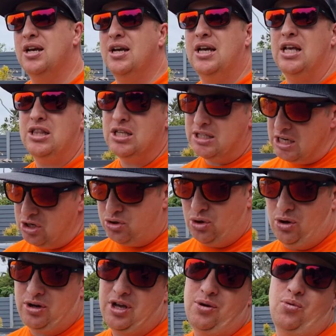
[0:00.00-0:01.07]
get the
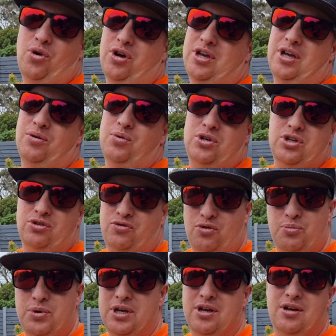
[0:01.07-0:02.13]
central locking working, which is
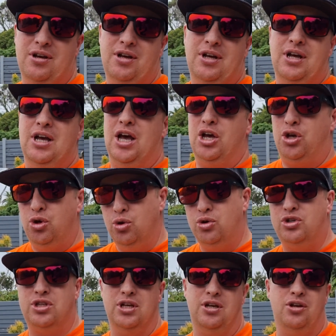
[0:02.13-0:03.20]
for me a
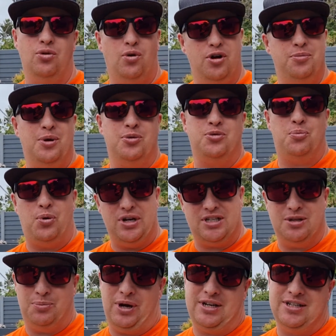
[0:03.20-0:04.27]
huge thing. You want to be able to press
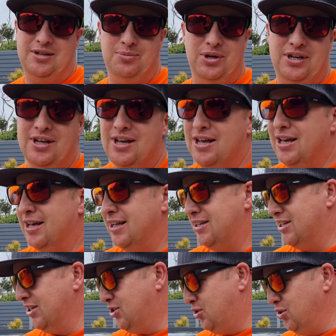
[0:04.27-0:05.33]
the button, but
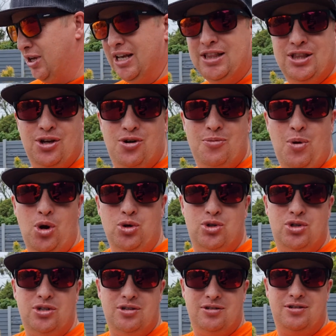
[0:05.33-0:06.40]
just to get the
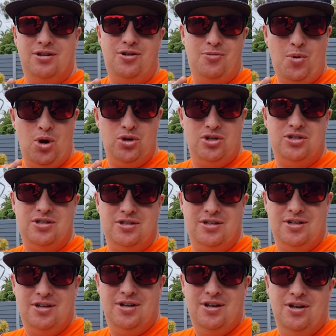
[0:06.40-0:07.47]
remote,
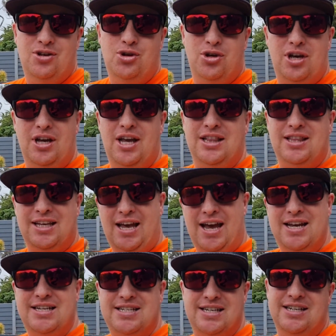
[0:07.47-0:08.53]
you can get the
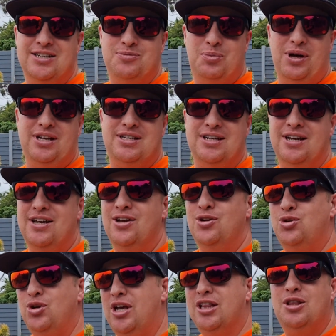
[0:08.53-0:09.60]
casings, but
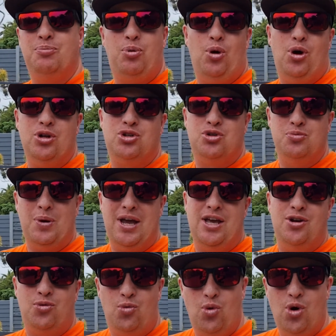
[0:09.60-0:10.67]
to get the parts to
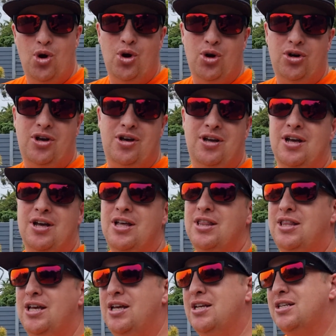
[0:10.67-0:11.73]
make it work,
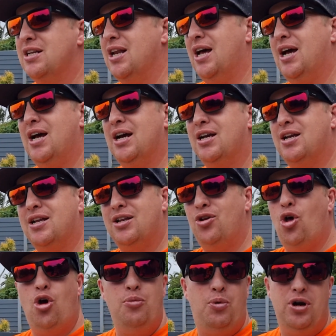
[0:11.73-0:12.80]
there's like
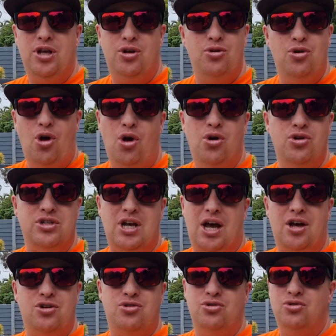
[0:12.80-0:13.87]
nobody who knows
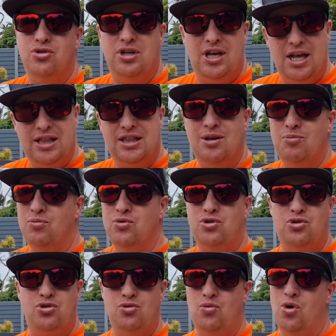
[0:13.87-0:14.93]
how to get them
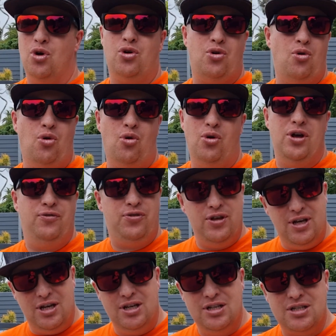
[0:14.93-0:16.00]
to work. Or if there
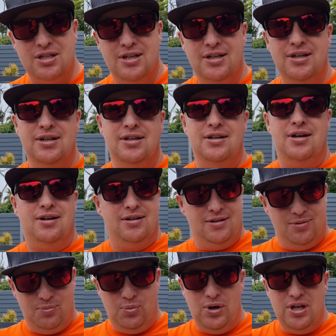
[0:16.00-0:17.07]
is,
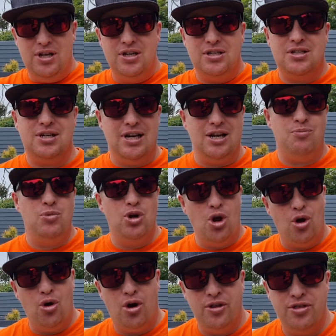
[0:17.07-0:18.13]
please let me
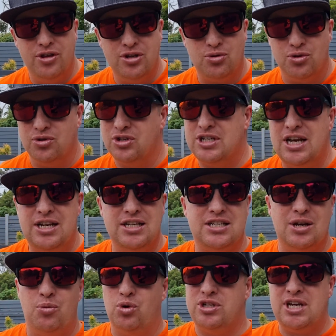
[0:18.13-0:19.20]
know on this, or
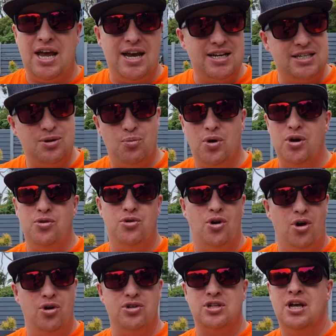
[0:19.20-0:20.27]
tag someone who
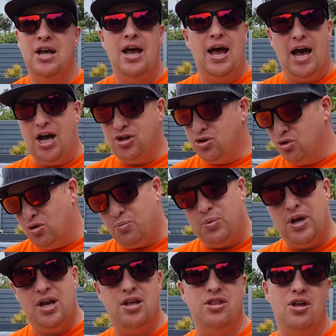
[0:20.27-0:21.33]
knows how to
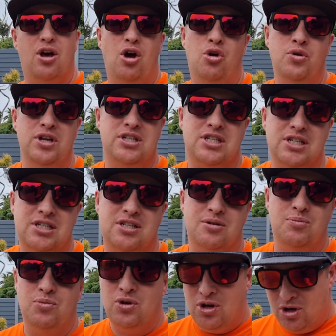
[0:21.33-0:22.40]
repair the OE
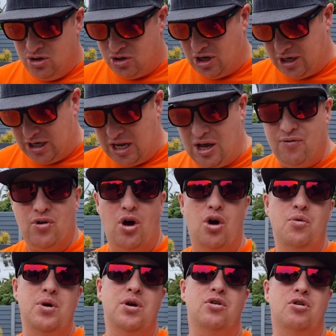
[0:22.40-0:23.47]
system, so I can have an
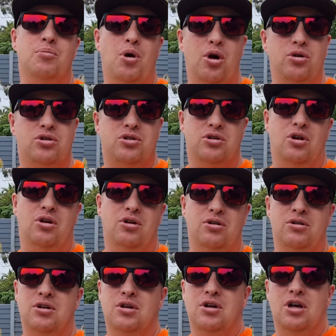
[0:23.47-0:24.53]
OE remote. You
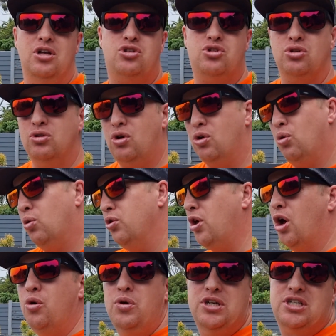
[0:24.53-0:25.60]
know, it's still got all the
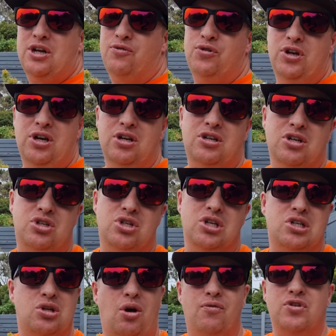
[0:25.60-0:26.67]
OE stuff in it. It's
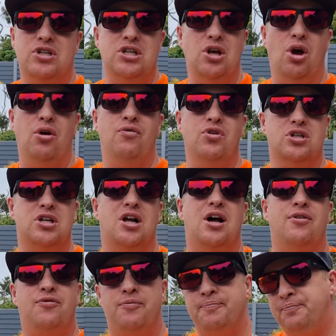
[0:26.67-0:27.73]
just obviously over its
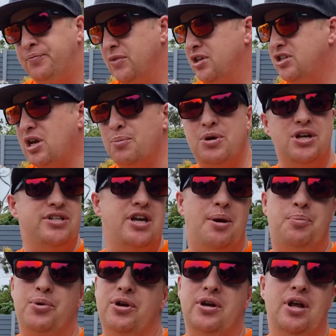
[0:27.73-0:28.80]
life something has
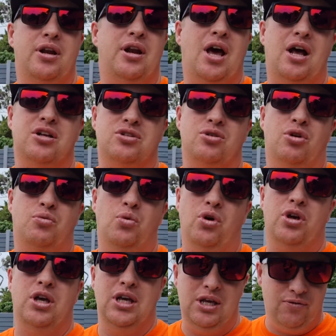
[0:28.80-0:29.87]
happened and now it's not
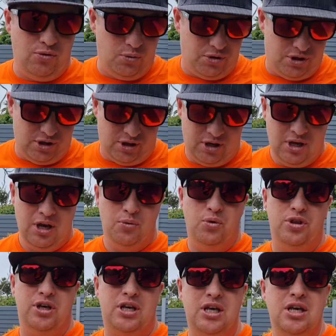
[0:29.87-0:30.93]
working. Even with
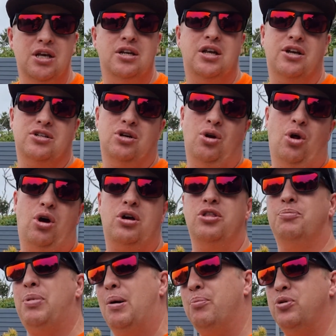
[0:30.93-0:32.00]
the key, it doesn't lock,
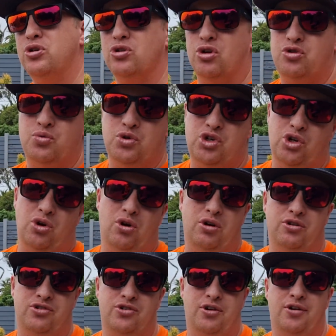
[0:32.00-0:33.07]
the pump is not switching
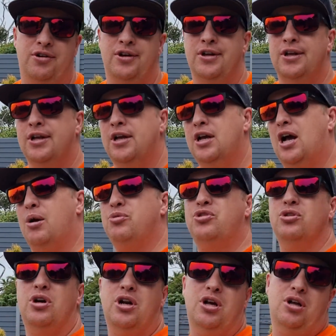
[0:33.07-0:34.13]
on. So I'm
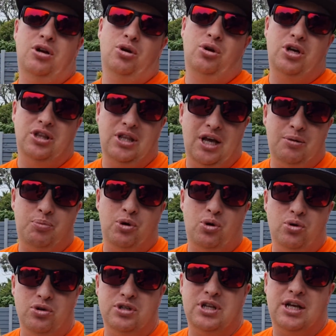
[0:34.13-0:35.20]
still going to look at that,
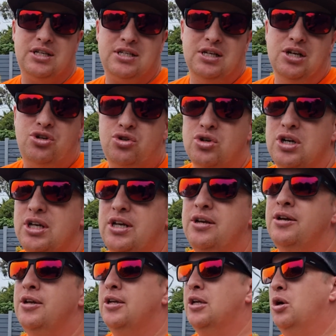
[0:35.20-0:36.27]
because that's
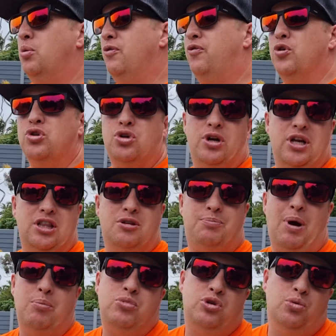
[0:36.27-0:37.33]
literally, we first got to get the
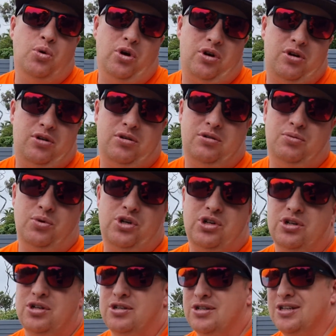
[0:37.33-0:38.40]
pump to work, which
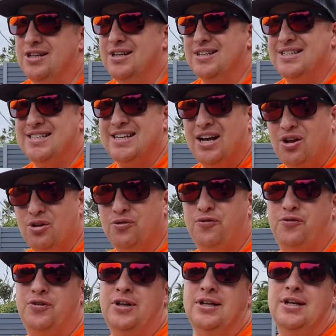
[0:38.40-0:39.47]
is in itself,